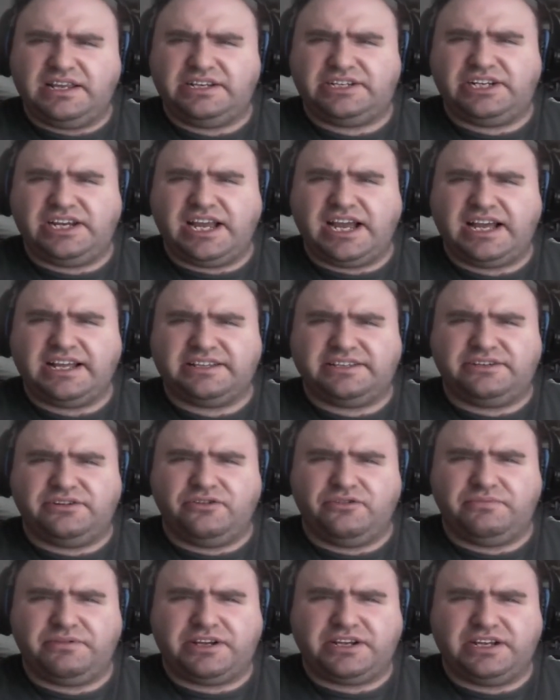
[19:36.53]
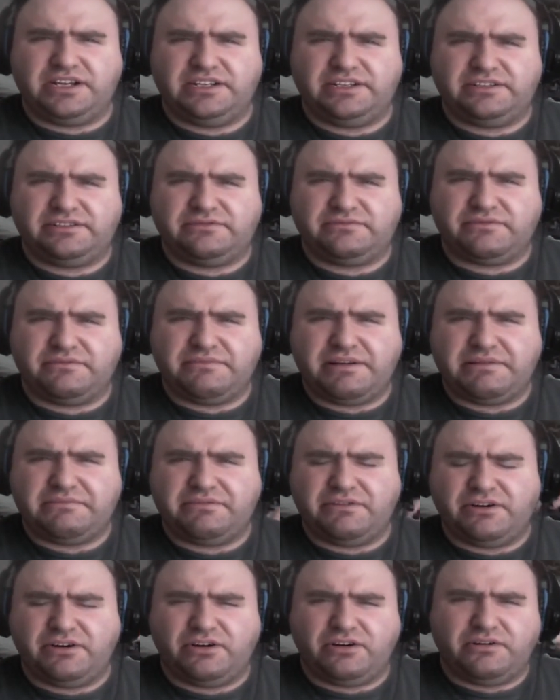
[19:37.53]
she had to, because
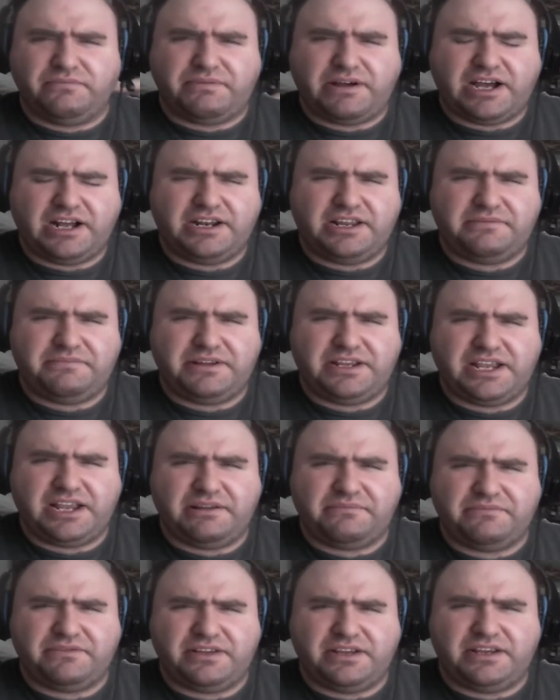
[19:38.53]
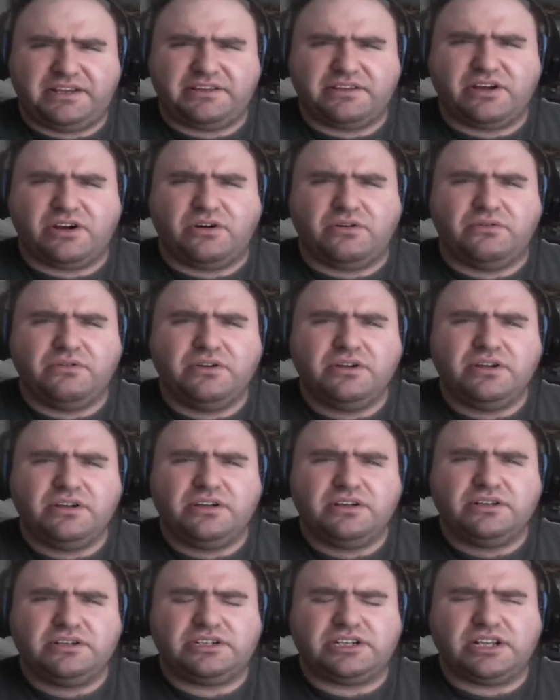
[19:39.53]
remember, her body became like... No,
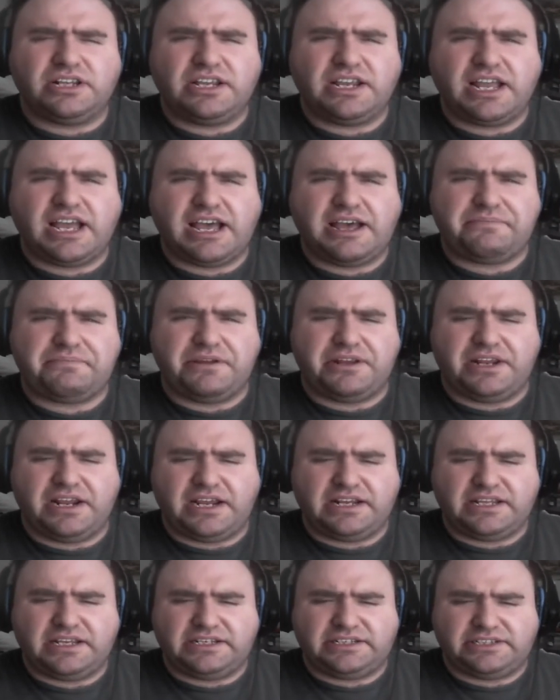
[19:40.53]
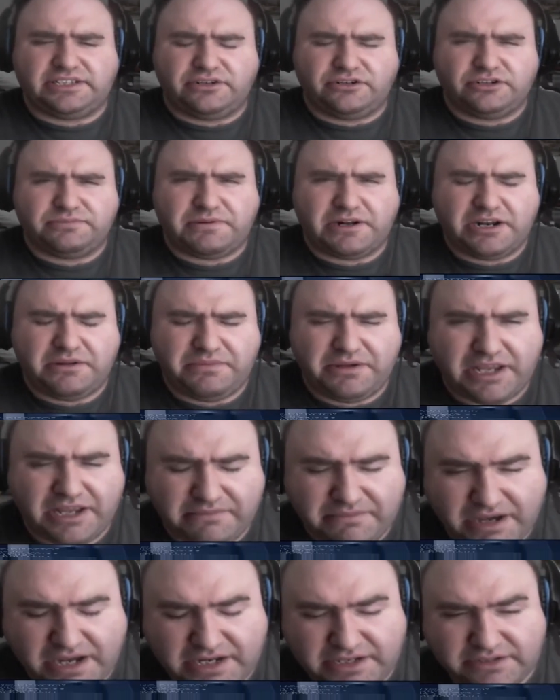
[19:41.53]
something happened, and I think Cinder's body
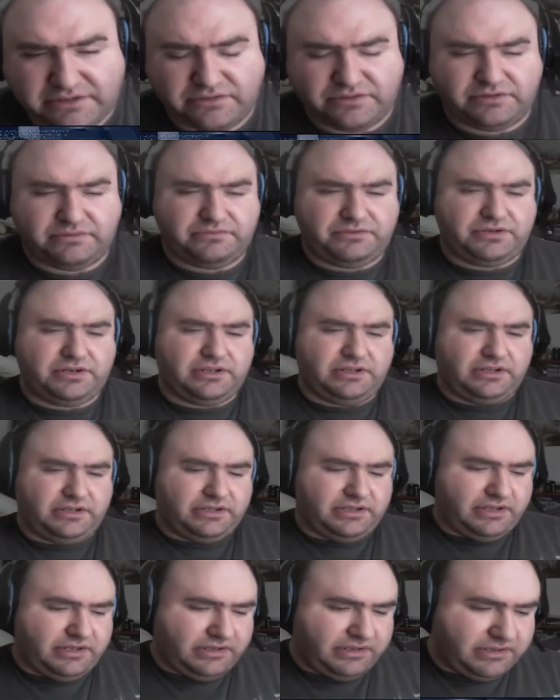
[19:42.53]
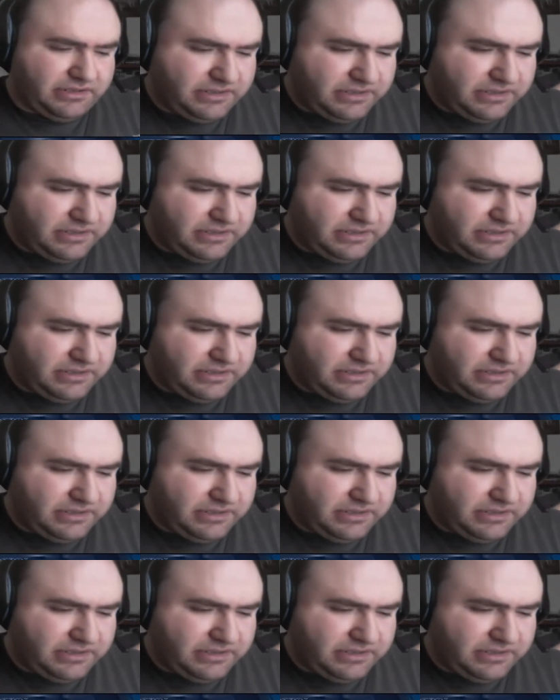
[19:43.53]
became ice or some shit like that.